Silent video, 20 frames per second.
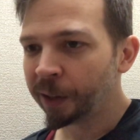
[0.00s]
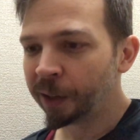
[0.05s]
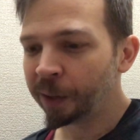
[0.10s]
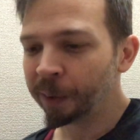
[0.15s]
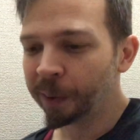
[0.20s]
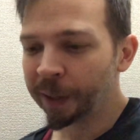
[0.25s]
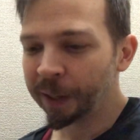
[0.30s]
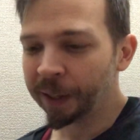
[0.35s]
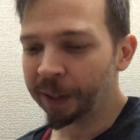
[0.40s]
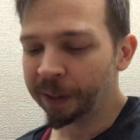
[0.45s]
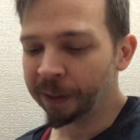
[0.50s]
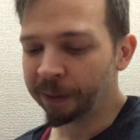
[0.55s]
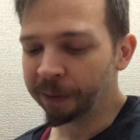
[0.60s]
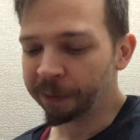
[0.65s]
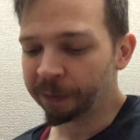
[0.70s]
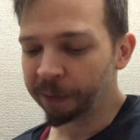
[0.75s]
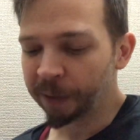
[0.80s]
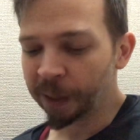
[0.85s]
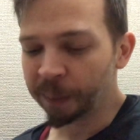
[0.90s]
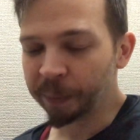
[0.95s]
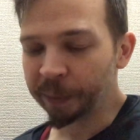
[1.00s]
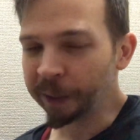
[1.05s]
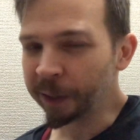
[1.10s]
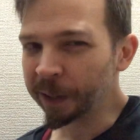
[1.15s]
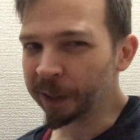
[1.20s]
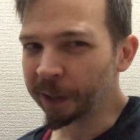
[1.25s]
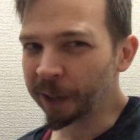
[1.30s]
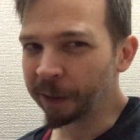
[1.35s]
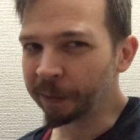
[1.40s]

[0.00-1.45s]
you have a police